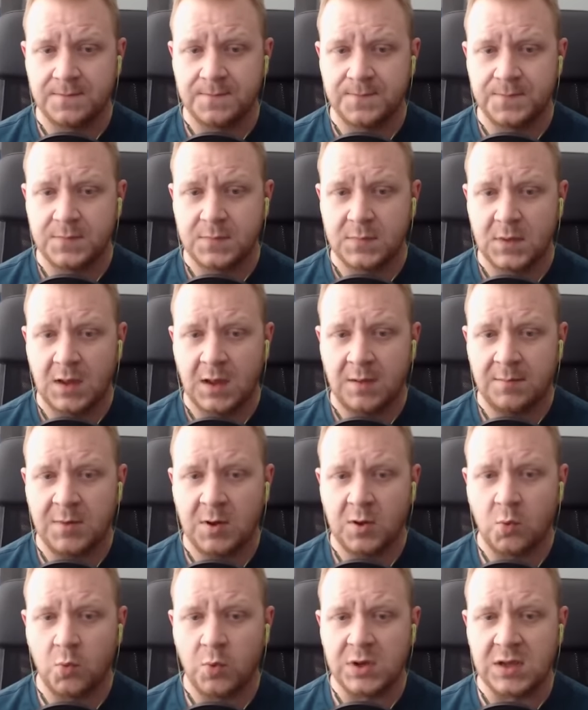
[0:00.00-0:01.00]
About a
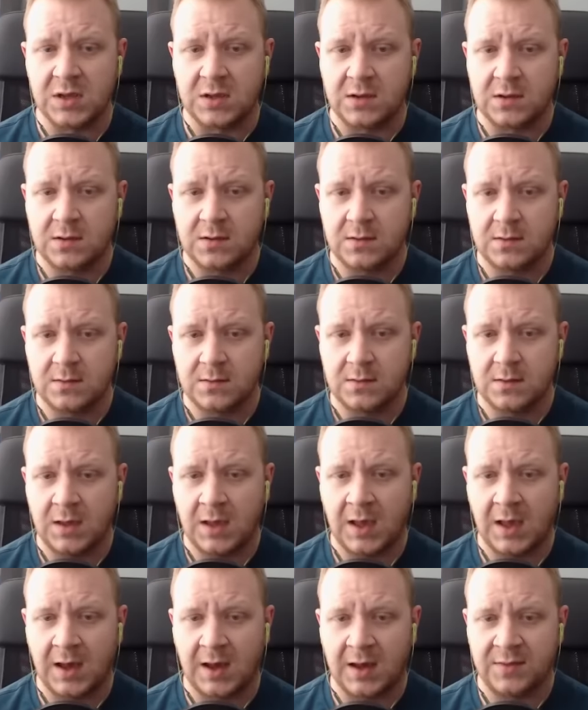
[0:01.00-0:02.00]
week. Yeah,
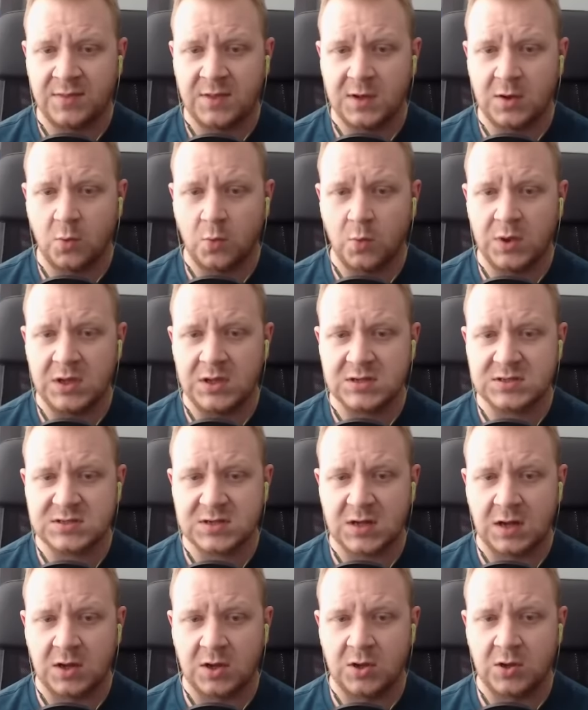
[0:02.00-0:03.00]
I think a week's a
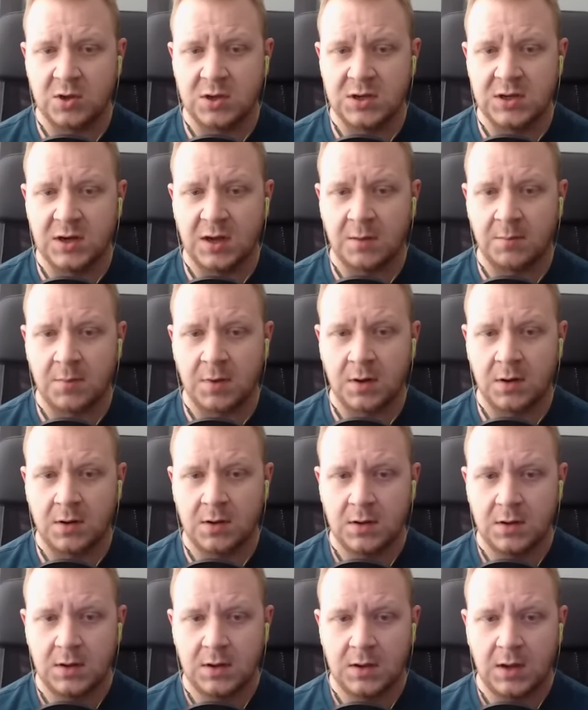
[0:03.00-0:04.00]
good number
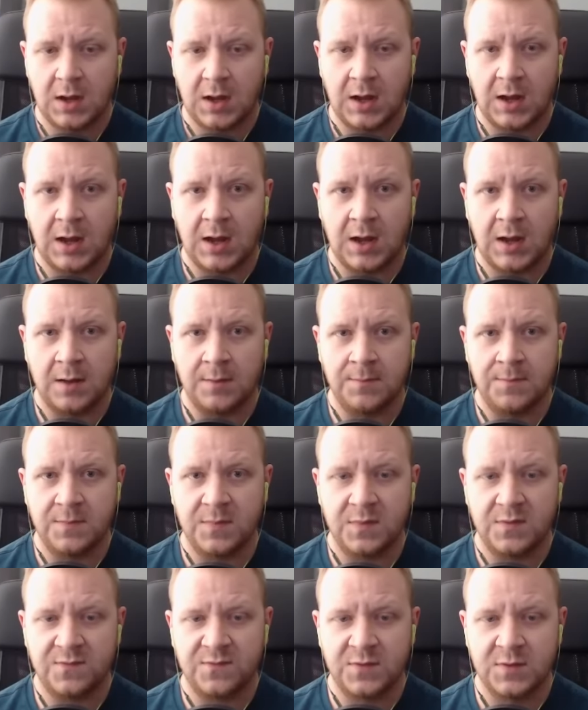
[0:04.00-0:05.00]

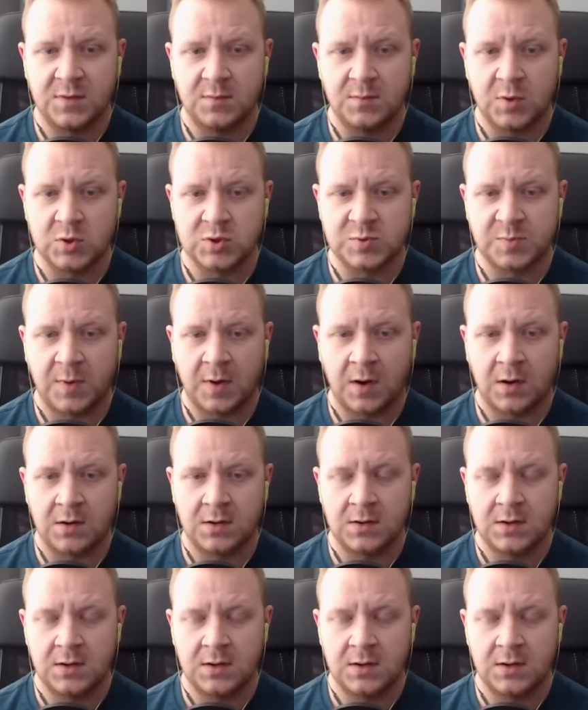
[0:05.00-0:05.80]
for the most part.